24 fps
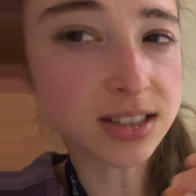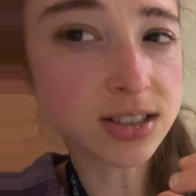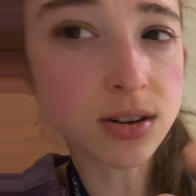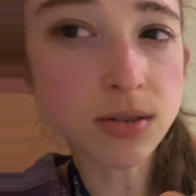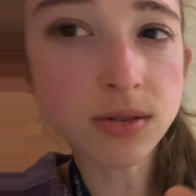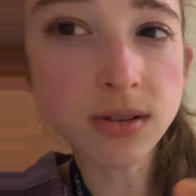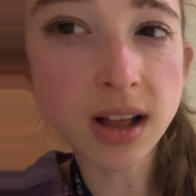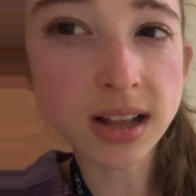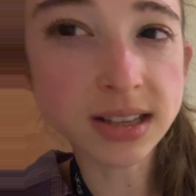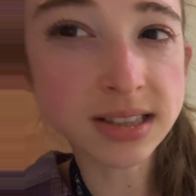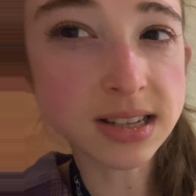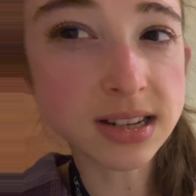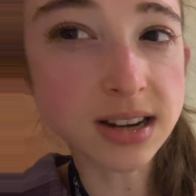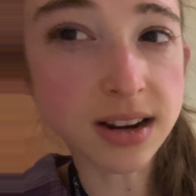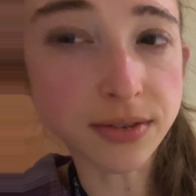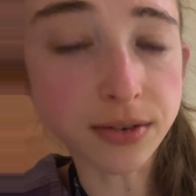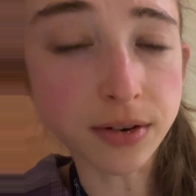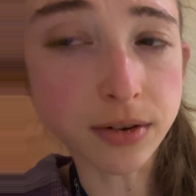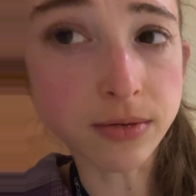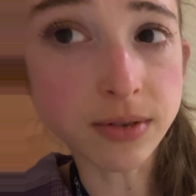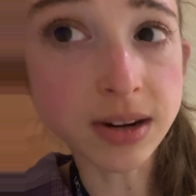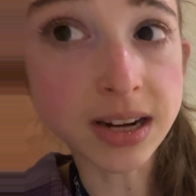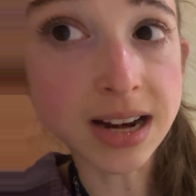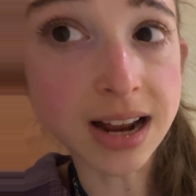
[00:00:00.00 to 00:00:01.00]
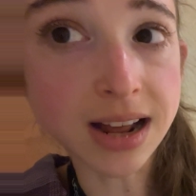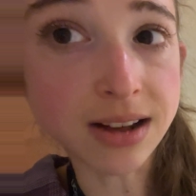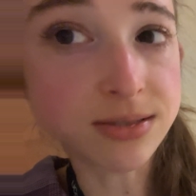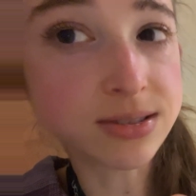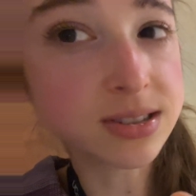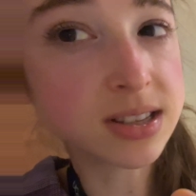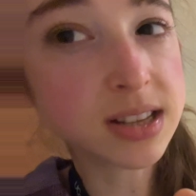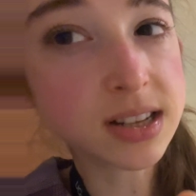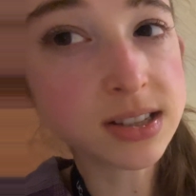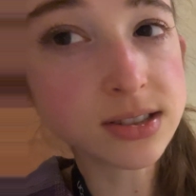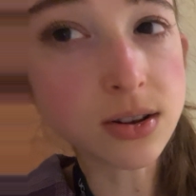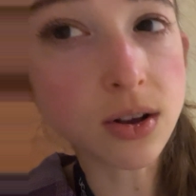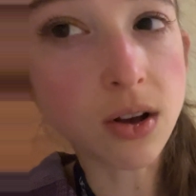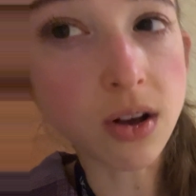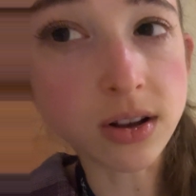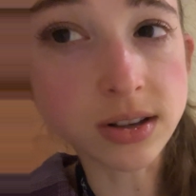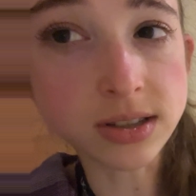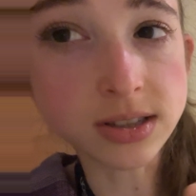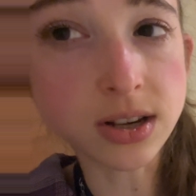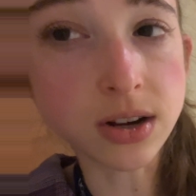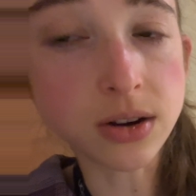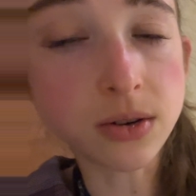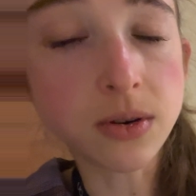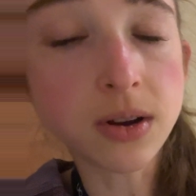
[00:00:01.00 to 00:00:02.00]
So lots of different readouts. And this will
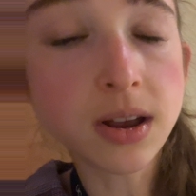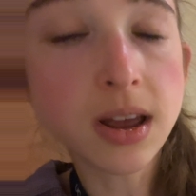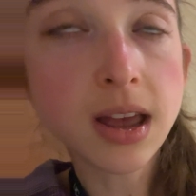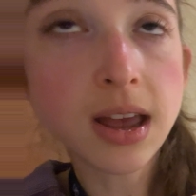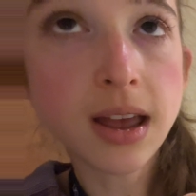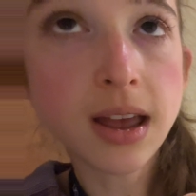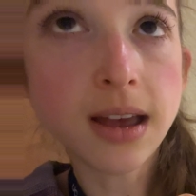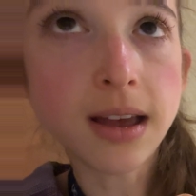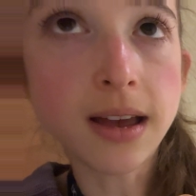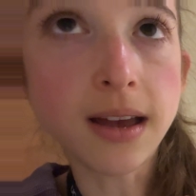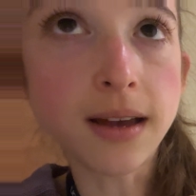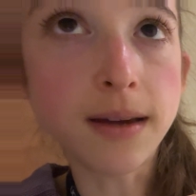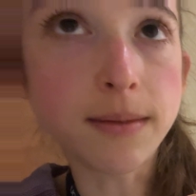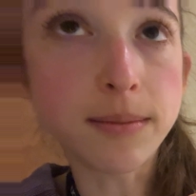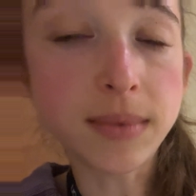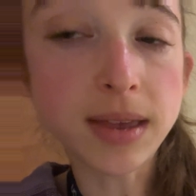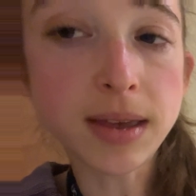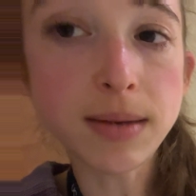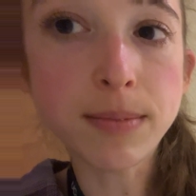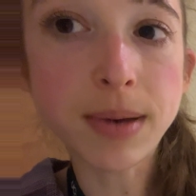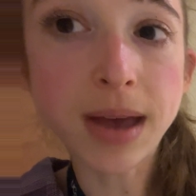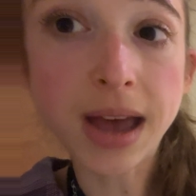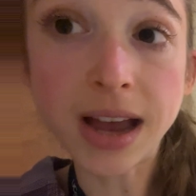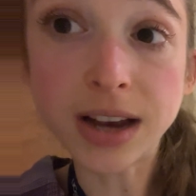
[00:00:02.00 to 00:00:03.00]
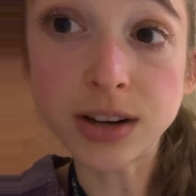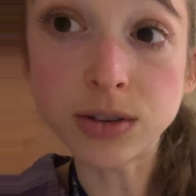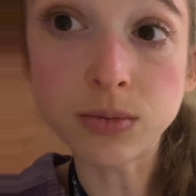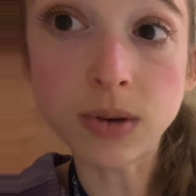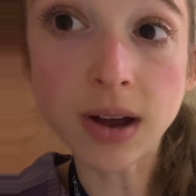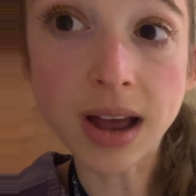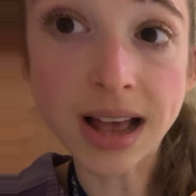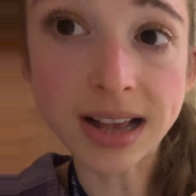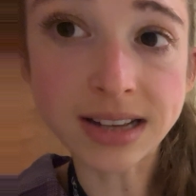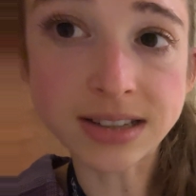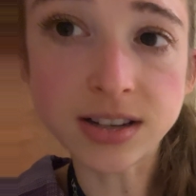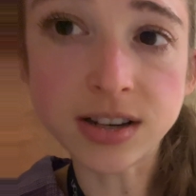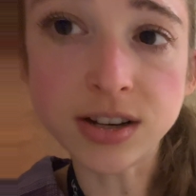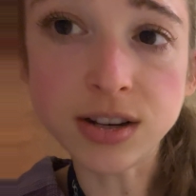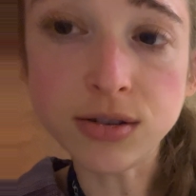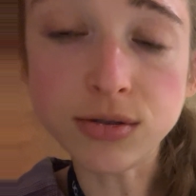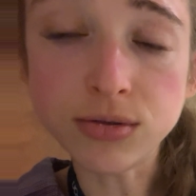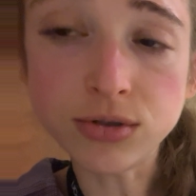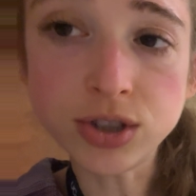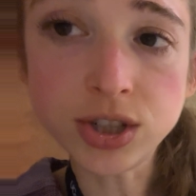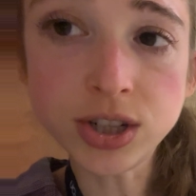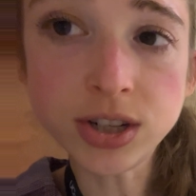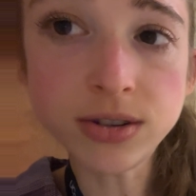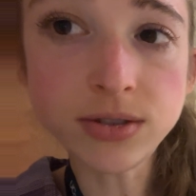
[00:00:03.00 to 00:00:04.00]
also um, impact what assay you
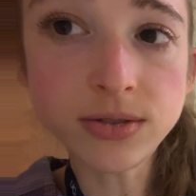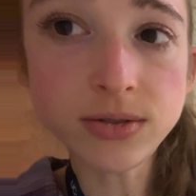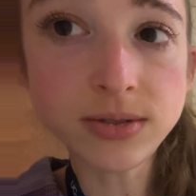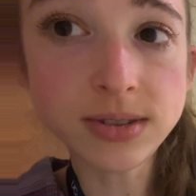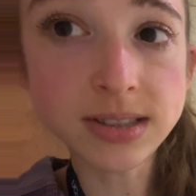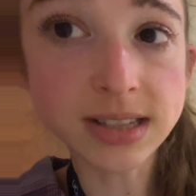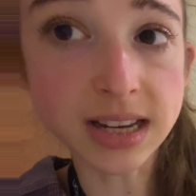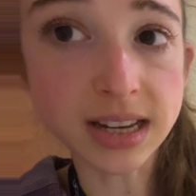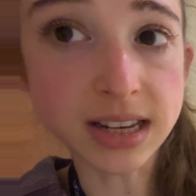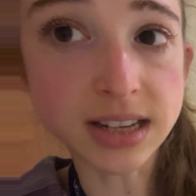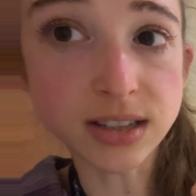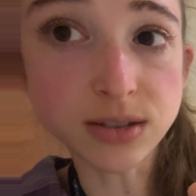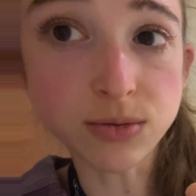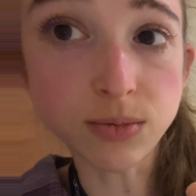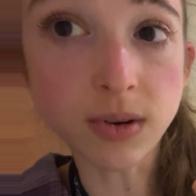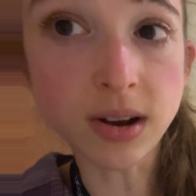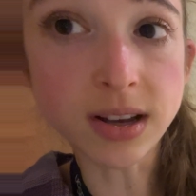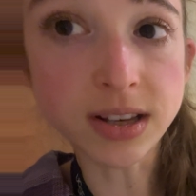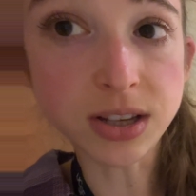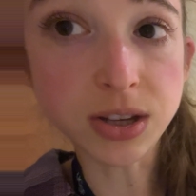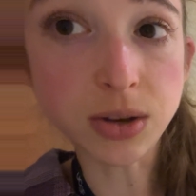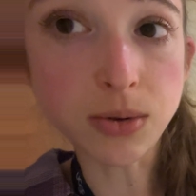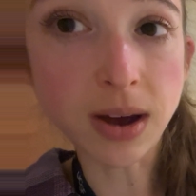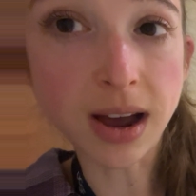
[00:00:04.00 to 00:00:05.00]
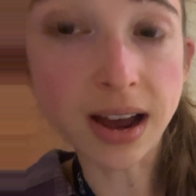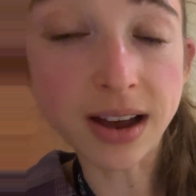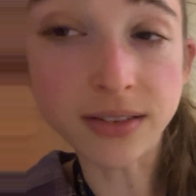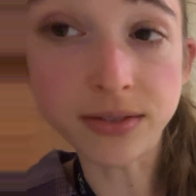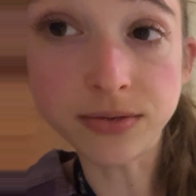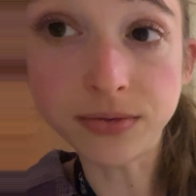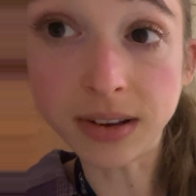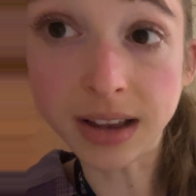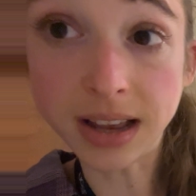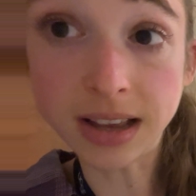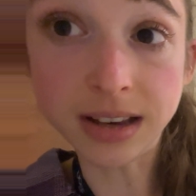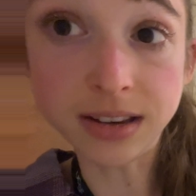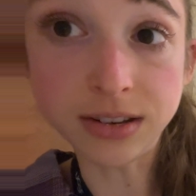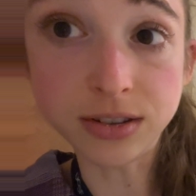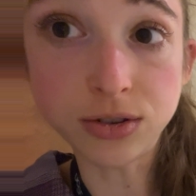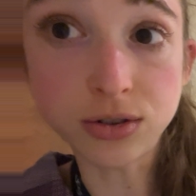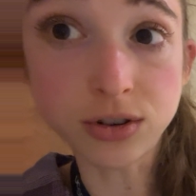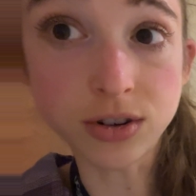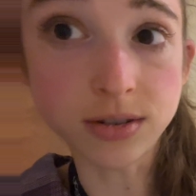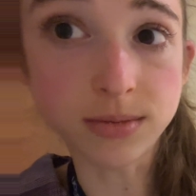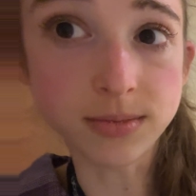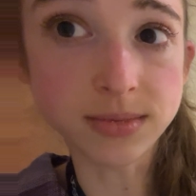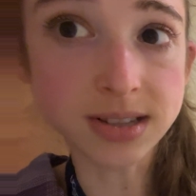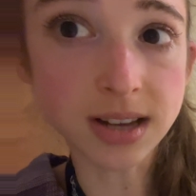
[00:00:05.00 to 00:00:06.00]
choose is what you have in
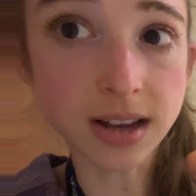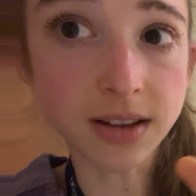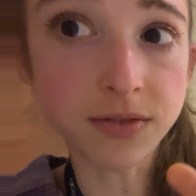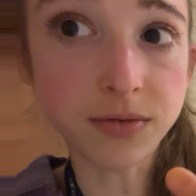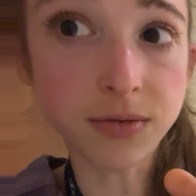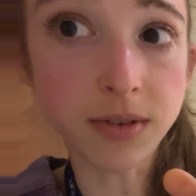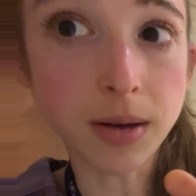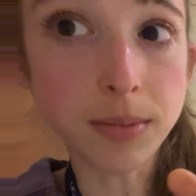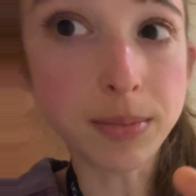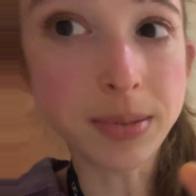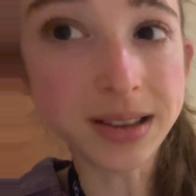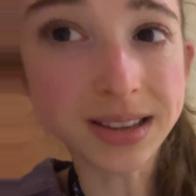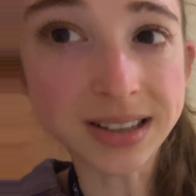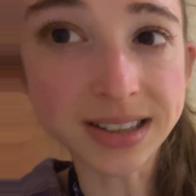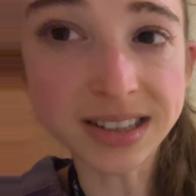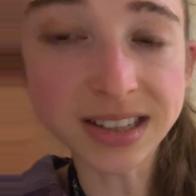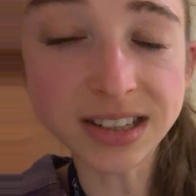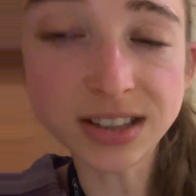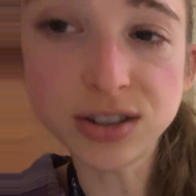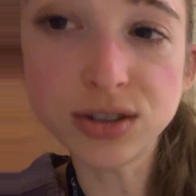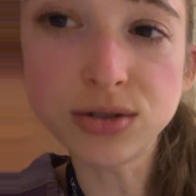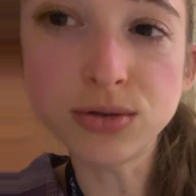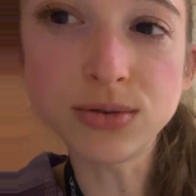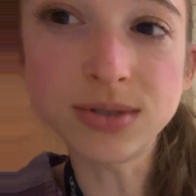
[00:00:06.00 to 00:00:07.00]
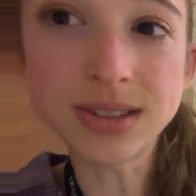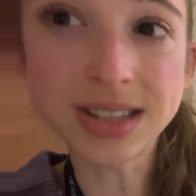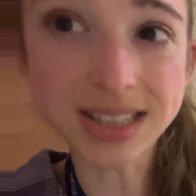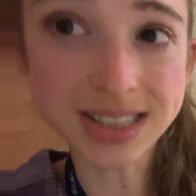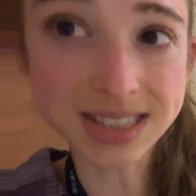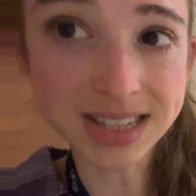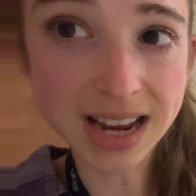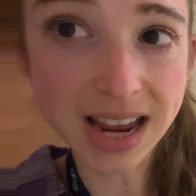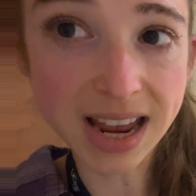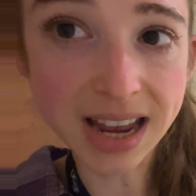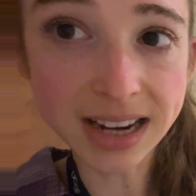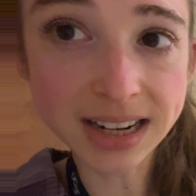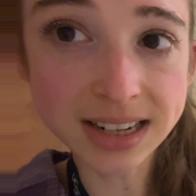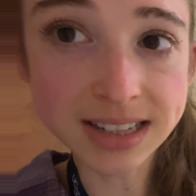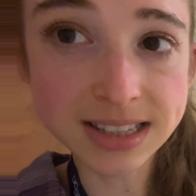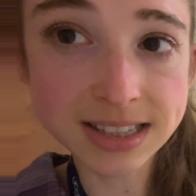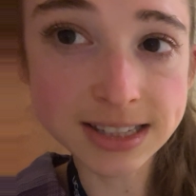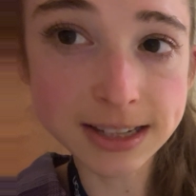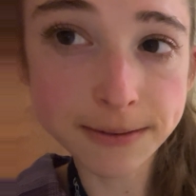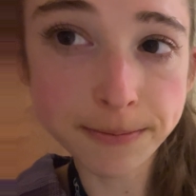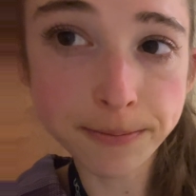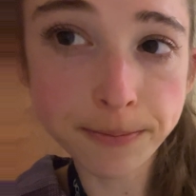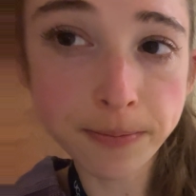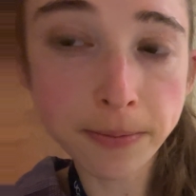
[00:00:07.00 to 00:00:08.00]
terms of ability to
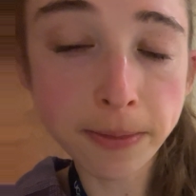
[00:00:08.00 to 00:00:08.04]
detect.